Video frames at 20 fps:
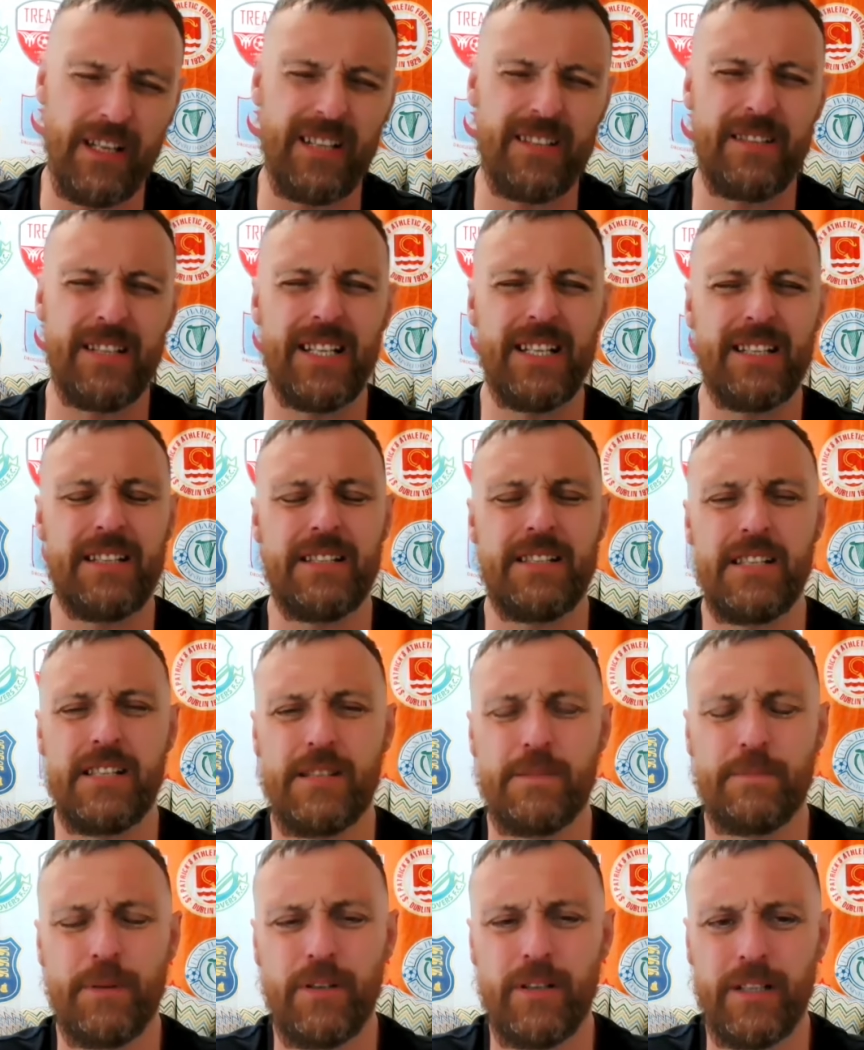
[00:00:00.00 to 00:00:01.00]
I think the
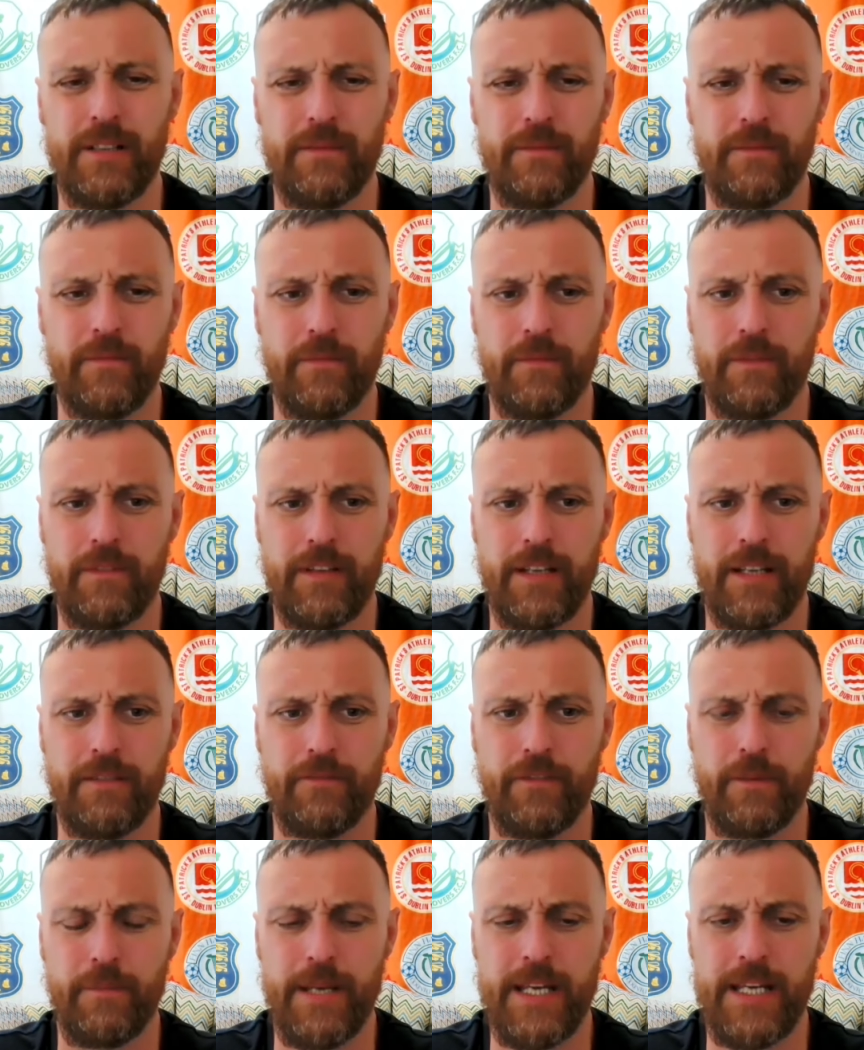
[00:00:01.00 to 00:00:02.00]
disappointing thing
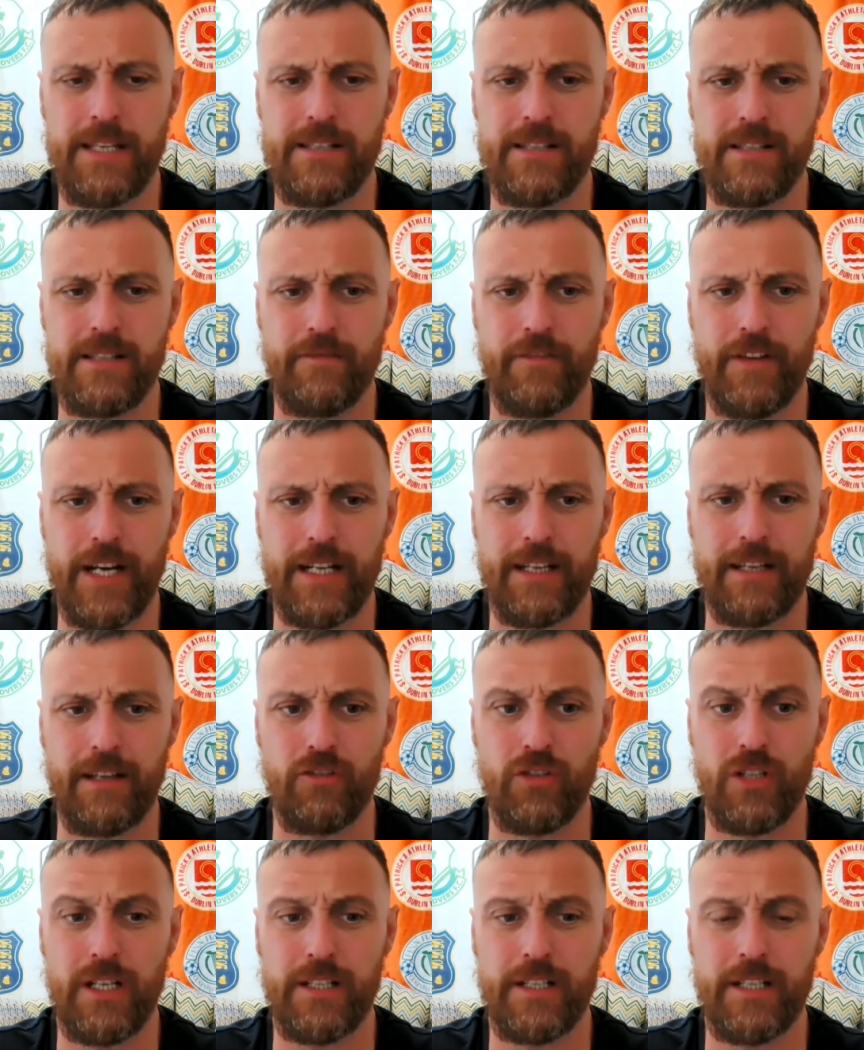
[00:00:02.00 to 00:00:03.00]
for me is the fact that
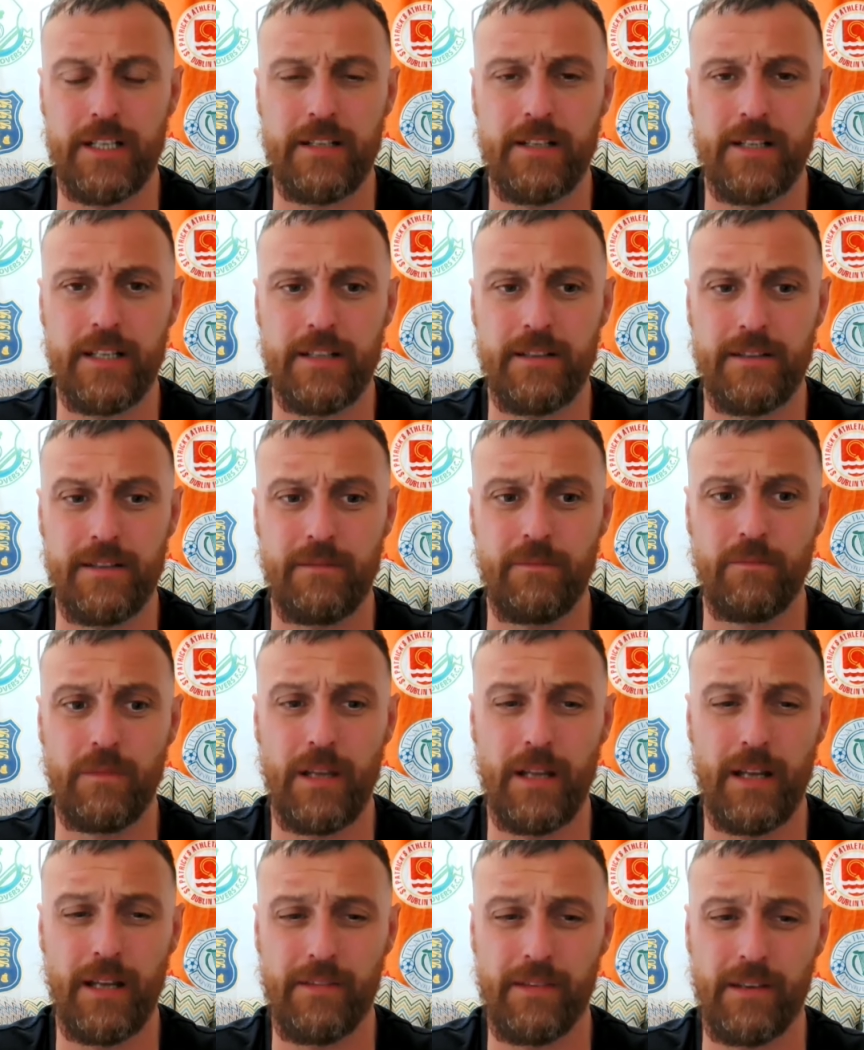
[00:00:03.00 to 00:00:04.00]
Drogheda United,
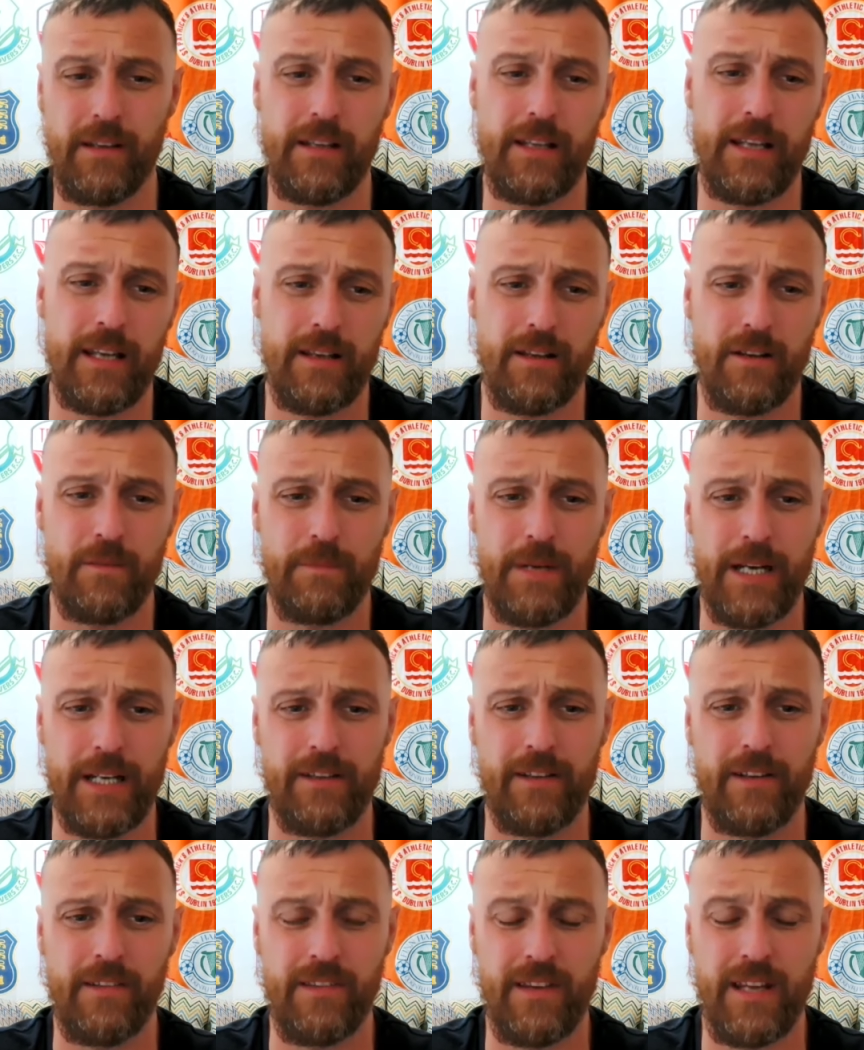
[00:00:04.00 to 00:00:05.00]
as I come back
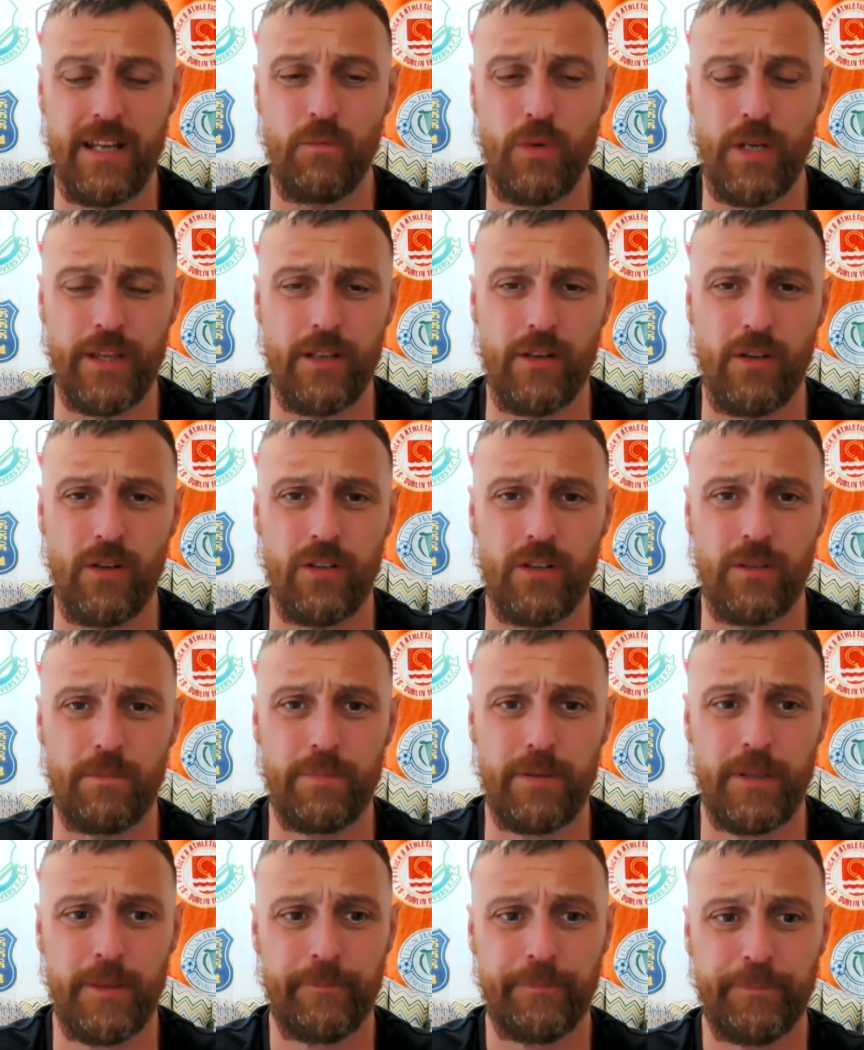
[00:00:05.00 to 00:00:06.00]
to this, did win the
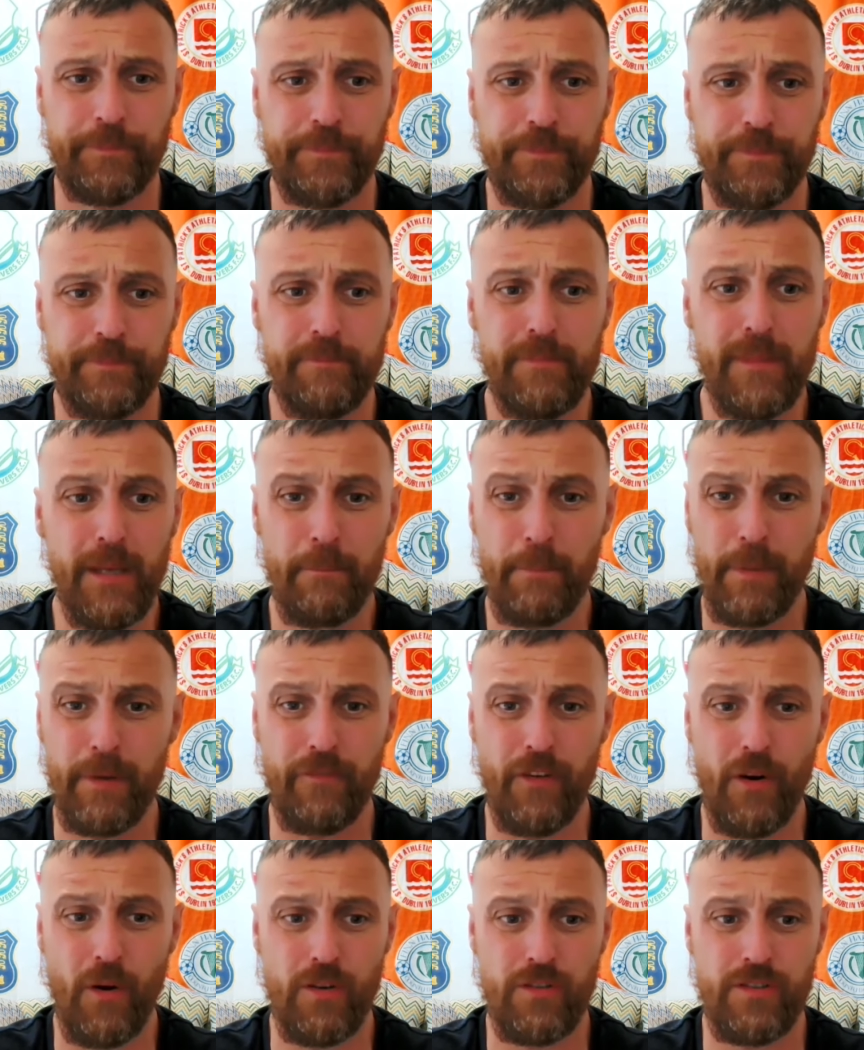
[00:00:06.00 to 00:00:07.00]
cup
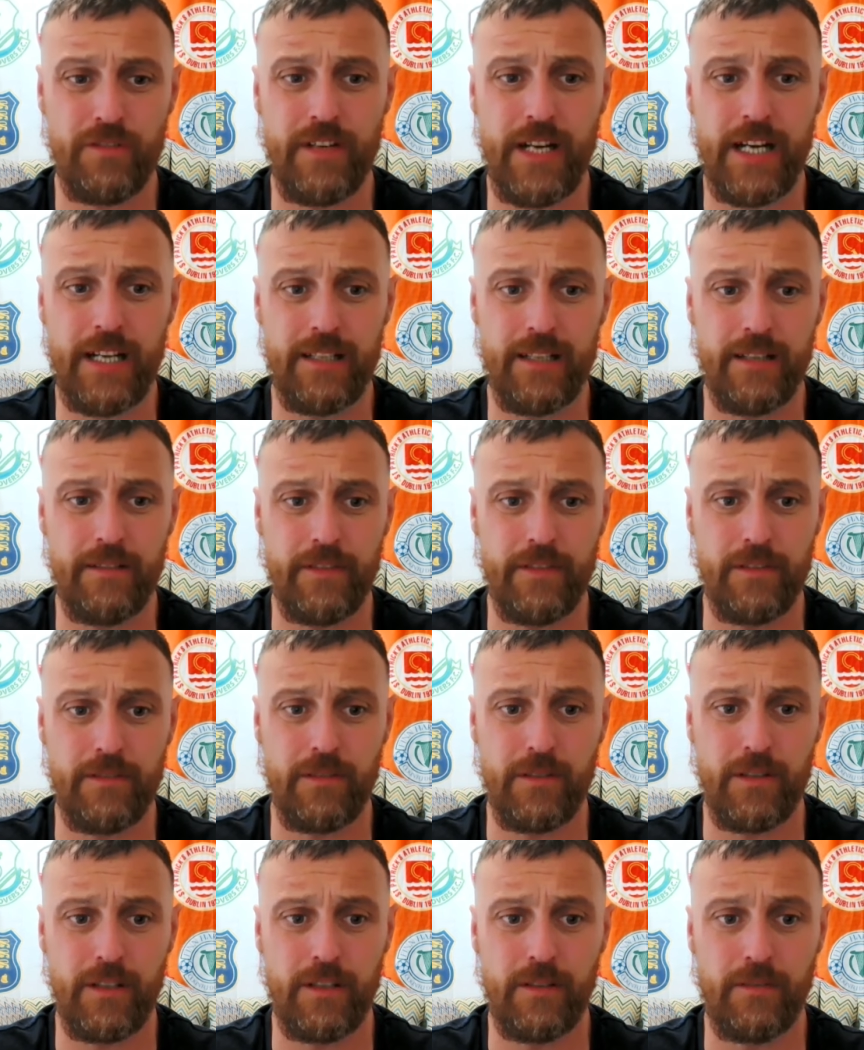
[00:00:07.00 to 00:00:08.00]
before Travala even
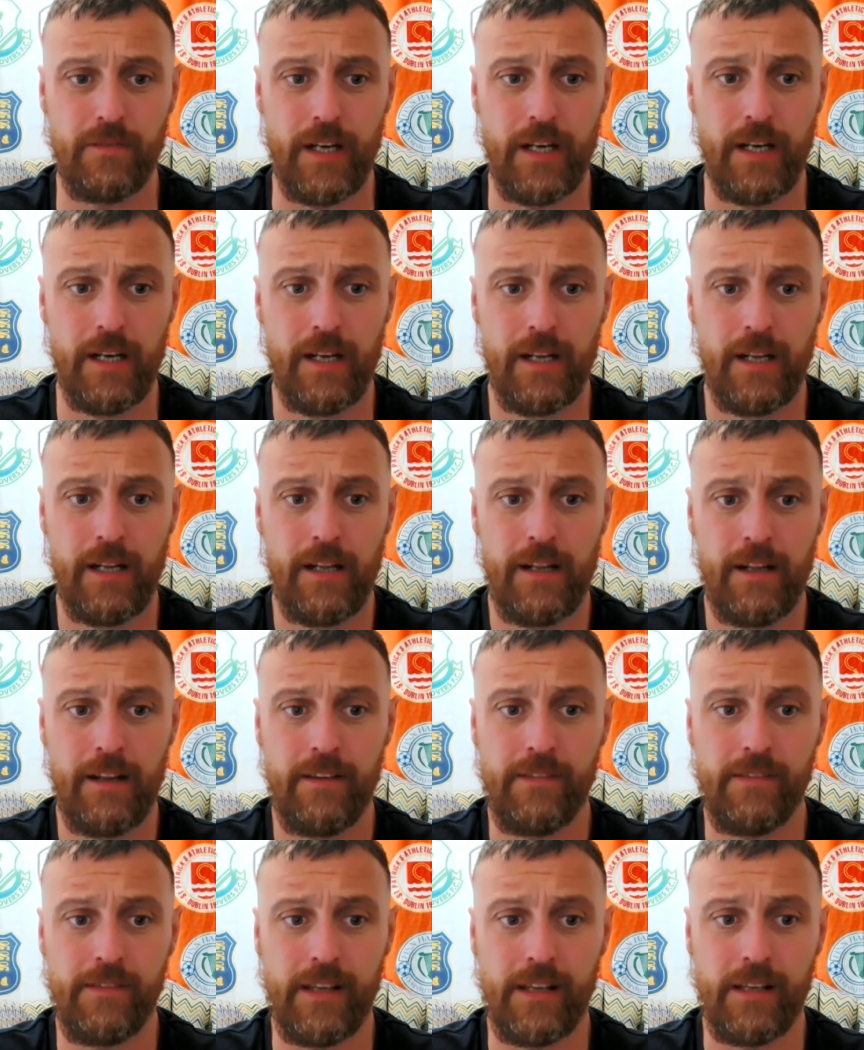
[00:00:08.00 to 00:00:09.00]
took over
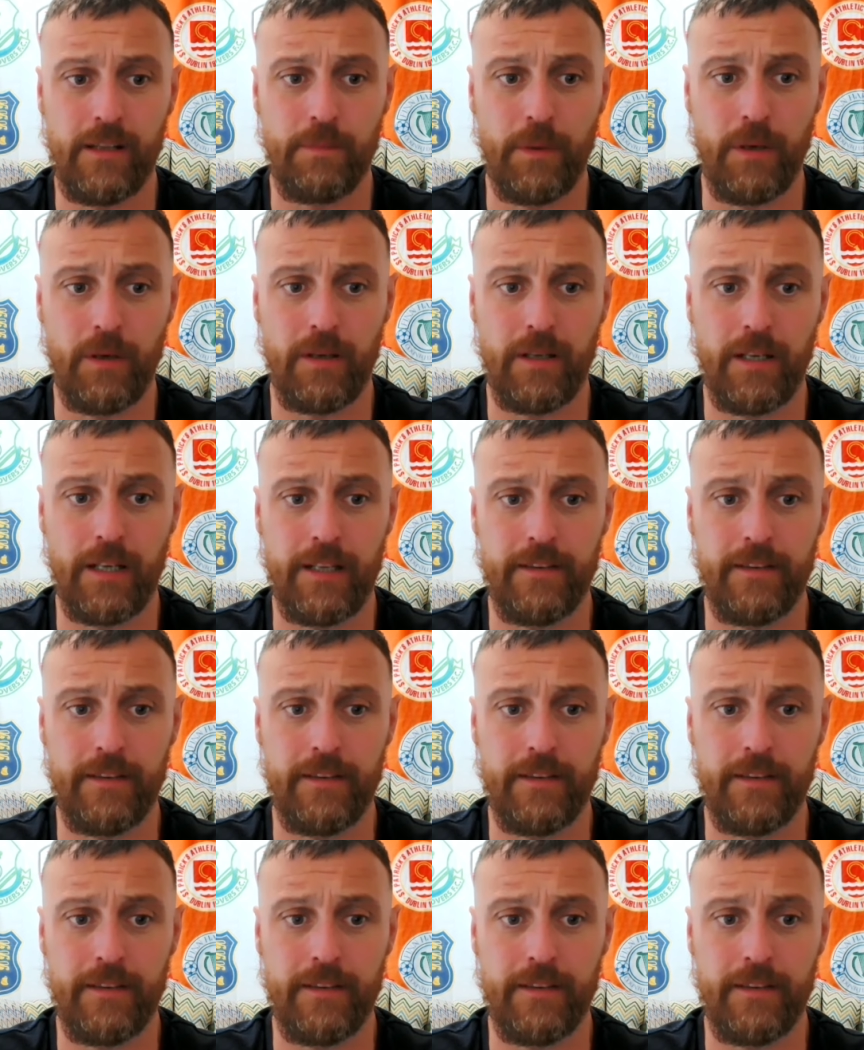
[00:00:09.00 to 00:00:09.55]
Silkeborg.